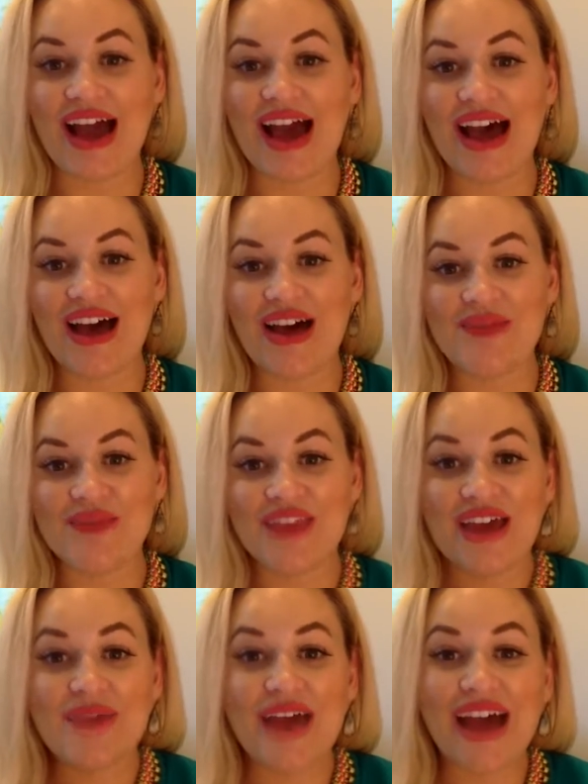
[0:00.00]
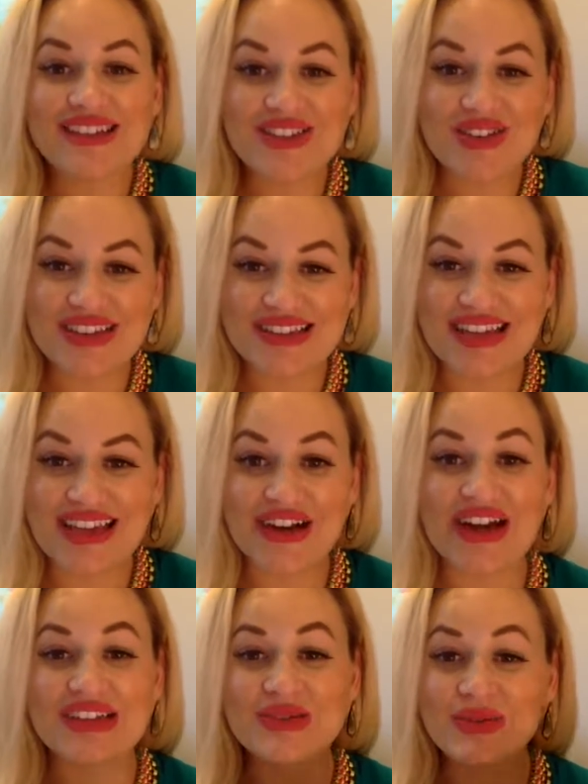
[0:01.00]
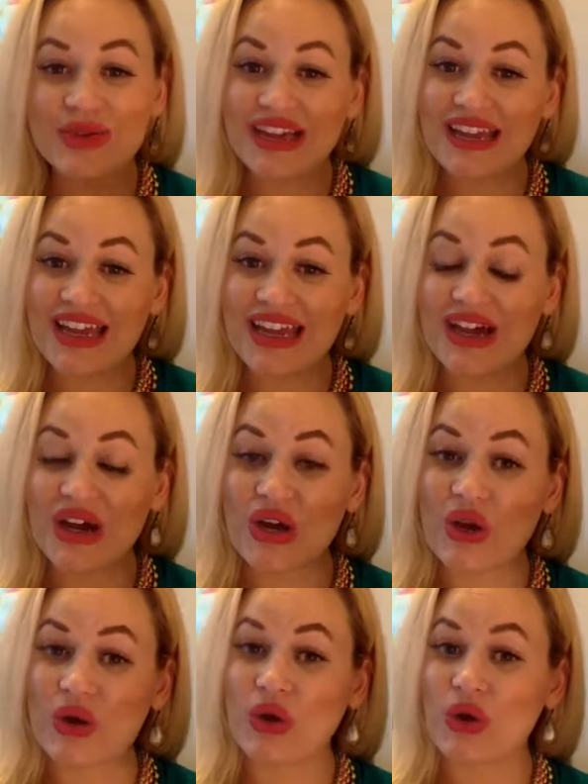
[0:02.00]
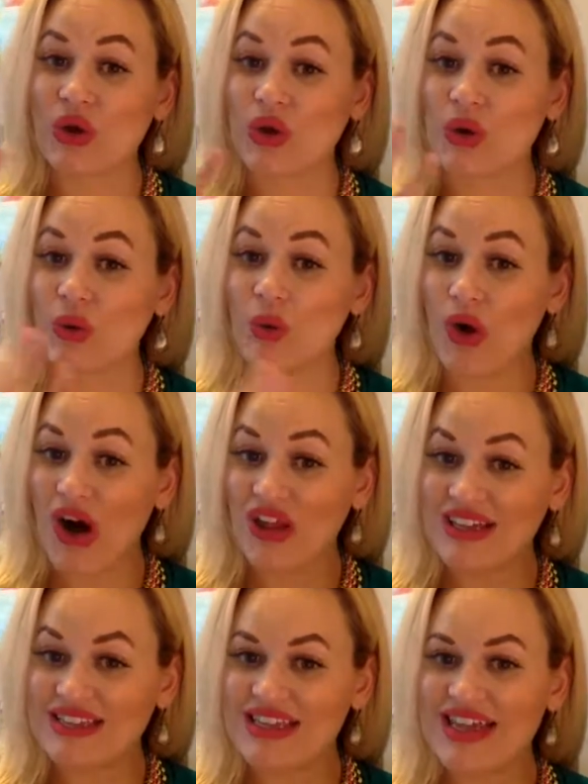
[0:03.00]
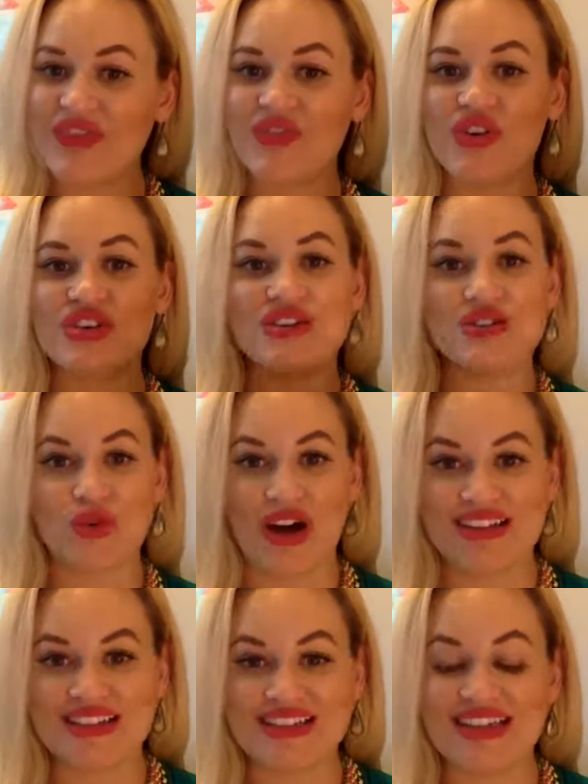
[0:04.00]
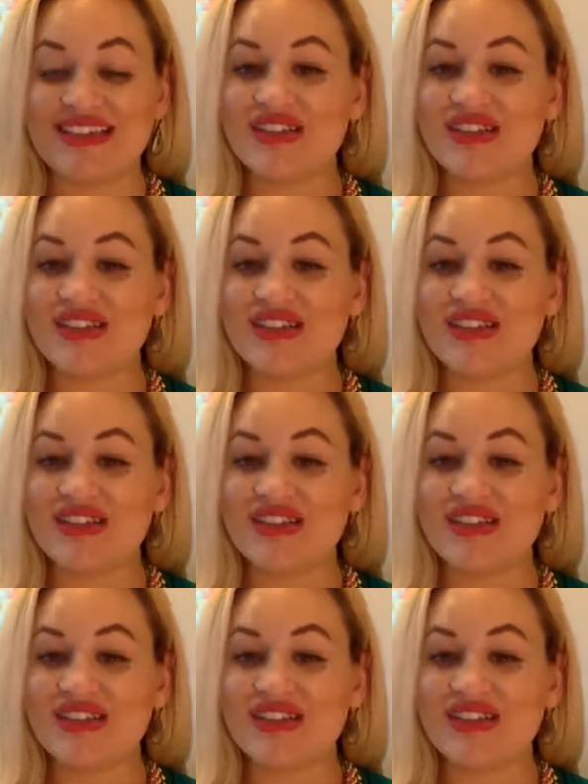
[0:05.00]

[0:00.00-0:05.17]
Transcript: But as you can see here, it's really quality versus quantity.